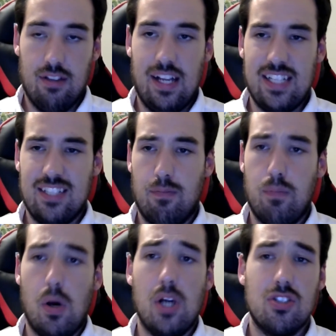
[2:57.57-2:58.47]
Lots
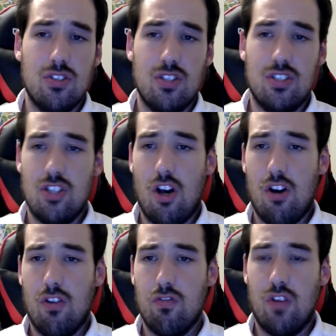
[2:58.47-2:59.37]
of puzzles to
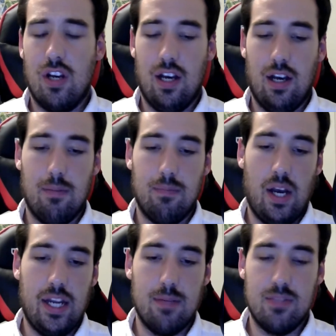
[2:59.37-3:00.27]
solve,
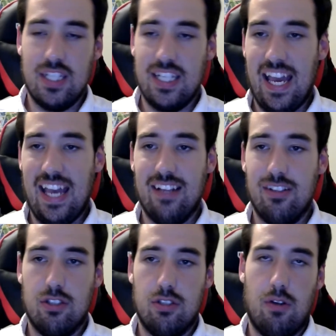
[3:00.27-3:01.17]
items to get.
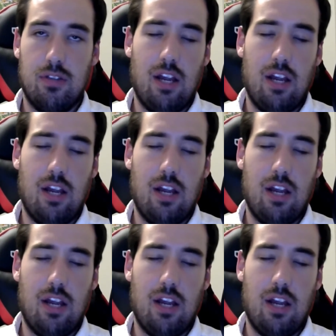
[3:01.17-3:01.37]
That'll